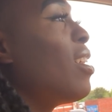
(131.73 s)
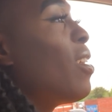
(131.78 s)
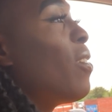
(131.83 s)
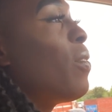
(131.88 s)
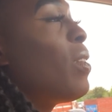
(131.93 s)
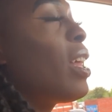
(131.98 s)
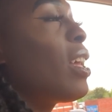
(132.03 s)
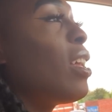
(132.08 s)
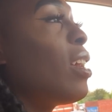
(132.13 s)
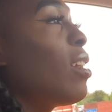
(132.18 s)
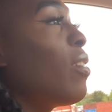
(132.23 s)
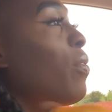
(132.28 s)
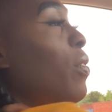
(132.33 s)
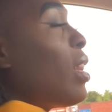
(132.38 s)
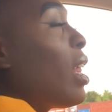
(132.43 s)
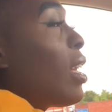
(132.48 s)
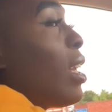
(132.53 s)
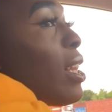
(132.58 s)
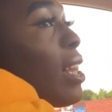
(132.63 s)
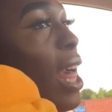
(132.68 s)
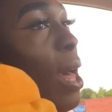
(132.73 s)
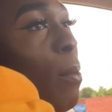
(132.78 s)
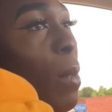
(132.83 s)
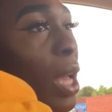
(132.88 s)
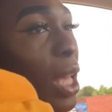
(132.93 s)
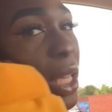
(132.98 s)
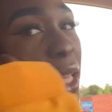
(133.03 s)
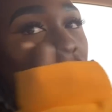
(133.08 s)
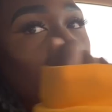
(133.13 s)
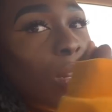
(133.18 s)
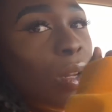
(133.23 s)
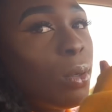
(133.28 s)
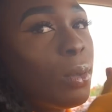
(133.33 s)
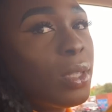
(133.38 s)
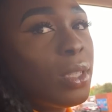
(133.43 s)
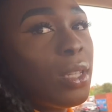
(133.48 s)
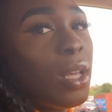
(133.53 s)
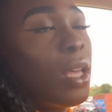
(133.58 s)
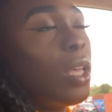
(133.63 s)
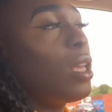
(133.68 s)
Like a, for like a Krav Macchiato or
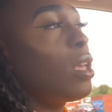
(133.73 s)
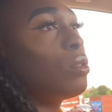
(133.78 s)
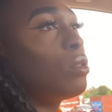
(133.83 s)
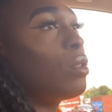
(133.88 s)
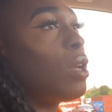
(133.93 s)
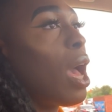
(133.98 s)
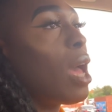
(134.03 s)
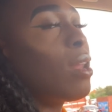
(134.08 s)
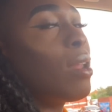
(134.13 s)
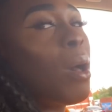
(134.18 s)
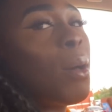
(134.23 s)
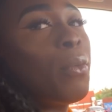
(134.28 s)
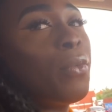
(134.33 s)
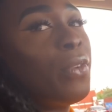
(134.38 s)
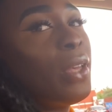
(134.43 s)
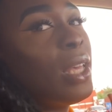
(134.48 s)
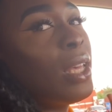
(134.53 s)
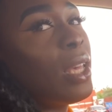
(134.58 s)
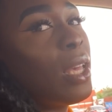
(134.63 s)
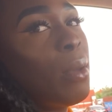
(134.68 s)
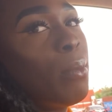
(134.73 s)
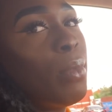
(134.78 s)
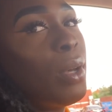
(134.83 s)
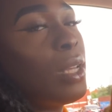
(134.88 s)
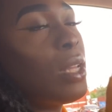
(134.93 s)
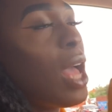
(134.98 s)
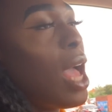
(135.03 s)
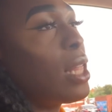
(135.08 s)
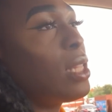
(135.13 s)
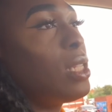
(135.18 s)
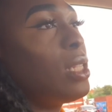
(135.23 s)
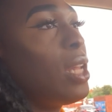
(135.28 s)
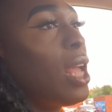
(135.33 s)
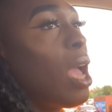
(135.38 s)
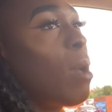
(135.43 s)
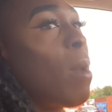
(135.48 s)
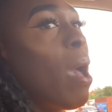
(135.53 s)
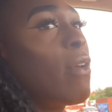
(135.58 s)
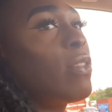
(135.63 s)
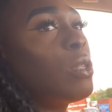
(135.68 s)
something. I know I'm vegan, but today
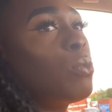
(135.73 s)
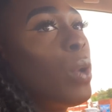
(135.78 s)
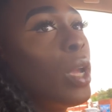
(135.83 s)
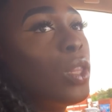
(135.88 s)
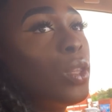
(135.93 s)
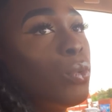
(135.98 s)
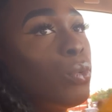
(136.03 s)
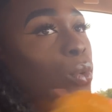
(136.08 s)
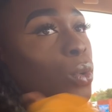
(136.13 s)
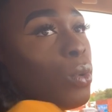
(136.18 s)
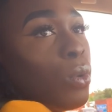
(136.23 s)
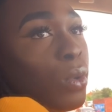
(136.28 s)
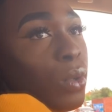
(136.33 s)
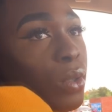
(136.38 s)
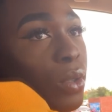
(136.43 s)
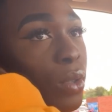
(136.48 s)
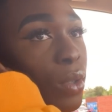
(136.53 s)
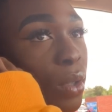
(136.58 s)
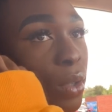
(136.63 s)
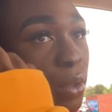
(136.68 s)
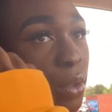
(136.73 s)
I'm gonna have to break the rules.